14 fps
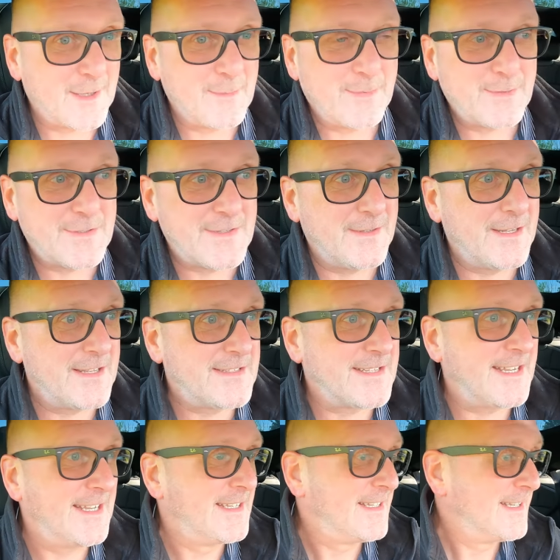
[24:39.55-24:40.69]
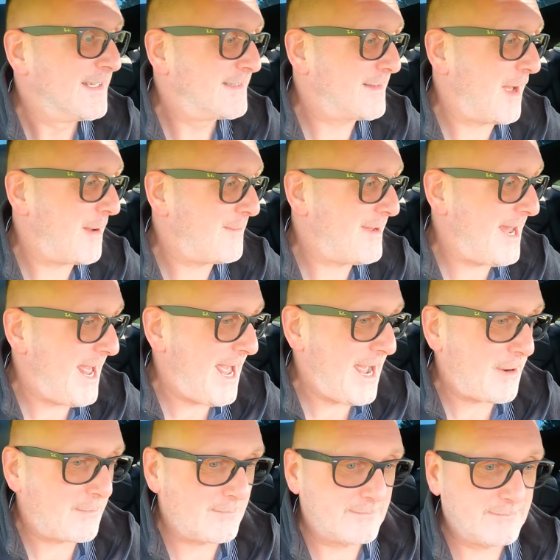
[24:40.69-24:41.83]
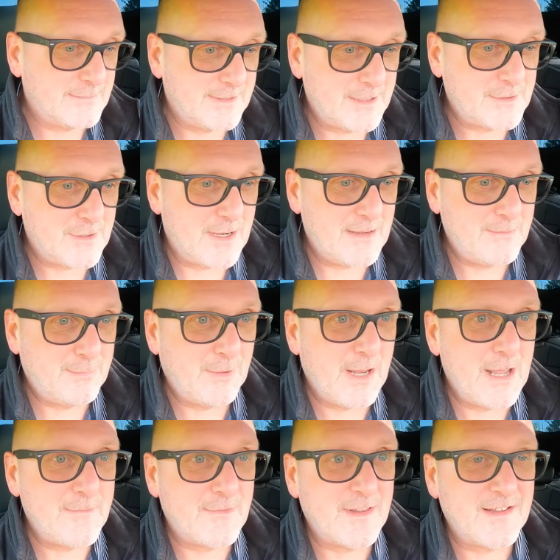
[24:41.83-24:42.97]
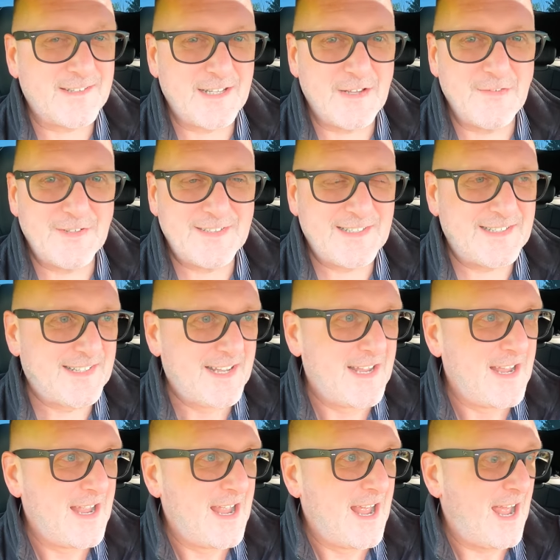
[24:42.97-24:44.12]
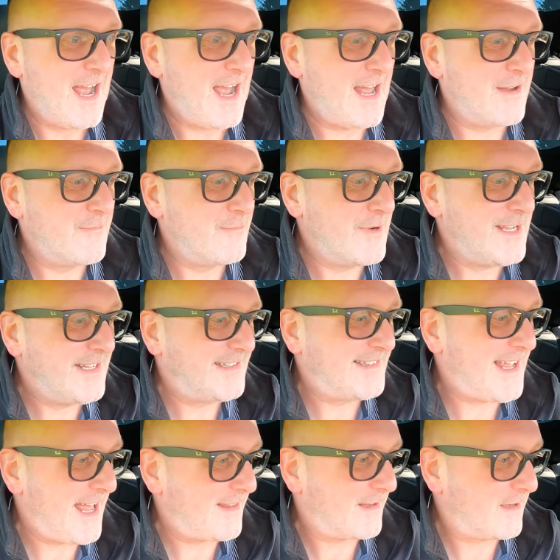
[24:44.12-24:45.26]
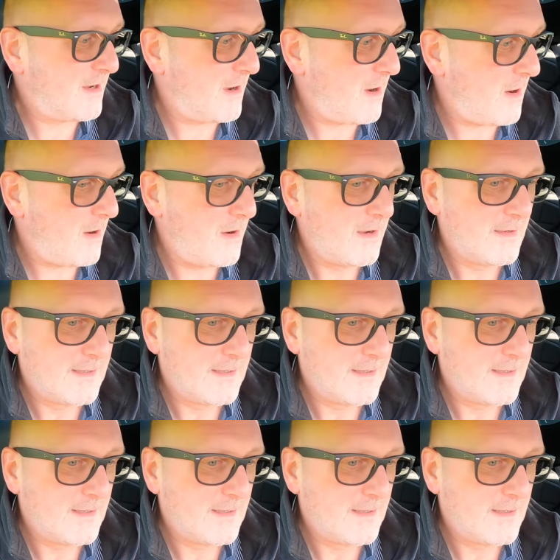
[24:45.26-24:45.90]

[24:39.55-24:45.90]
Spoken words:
opportunity. So I'm now going to try and pull over at the services and reset the car.